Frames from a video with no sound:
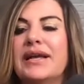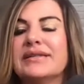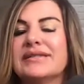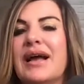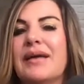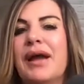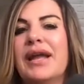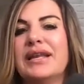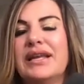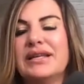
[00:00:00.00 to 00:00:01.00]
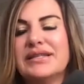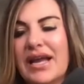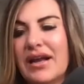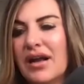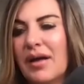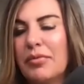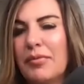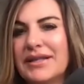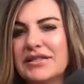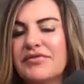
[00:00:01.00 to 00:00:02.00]
is I might eat, take a couple
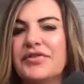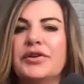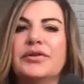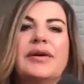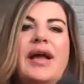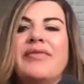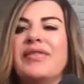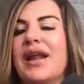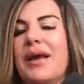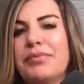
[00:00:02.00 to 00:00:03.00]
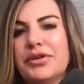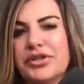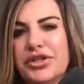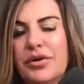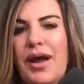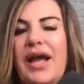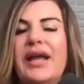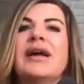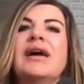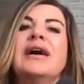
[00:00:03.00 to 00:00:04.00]
bites of food and then I push it
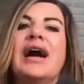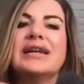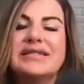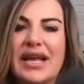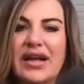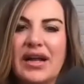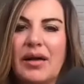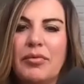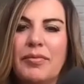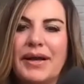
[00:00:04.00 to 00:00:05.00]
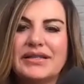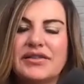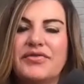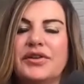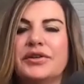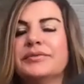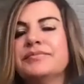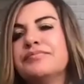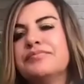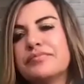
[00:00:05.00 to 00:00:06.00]
away. I take a couple bites of
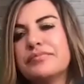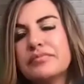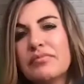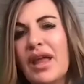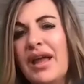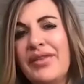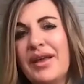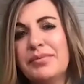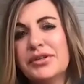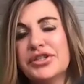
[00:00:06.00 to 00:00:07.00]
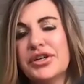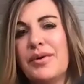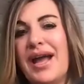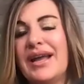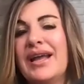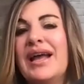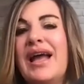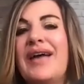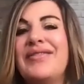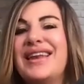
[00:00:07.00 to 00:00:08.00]
food and then push it away.
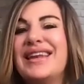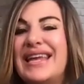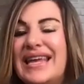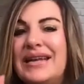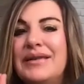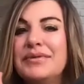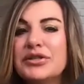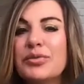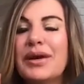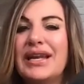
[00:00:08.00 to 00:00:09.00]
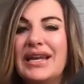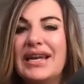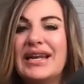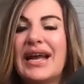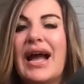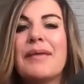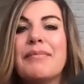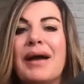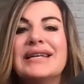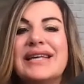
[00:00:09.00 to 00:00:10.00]
And then in between eating, I
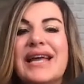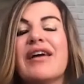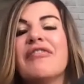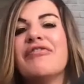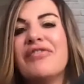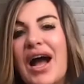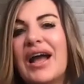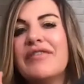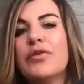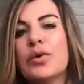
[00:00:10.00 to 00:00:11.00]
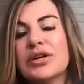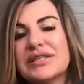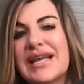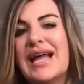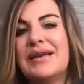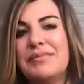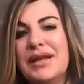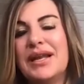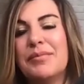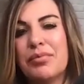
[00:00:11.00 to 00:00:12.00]
might take a five or 10
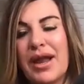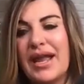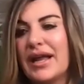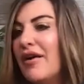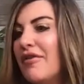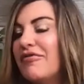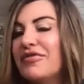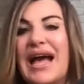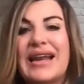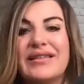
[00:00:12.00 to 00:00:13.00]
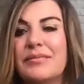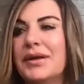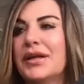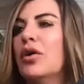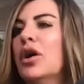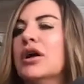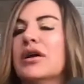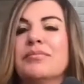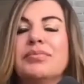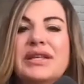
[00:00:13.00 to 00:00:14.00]
minute break flat in the middle,
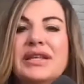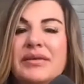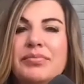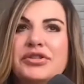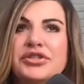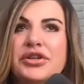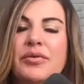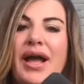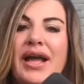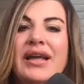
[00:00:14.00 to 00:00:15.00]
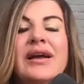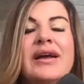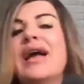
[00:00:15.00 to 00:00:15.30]
completely push it away.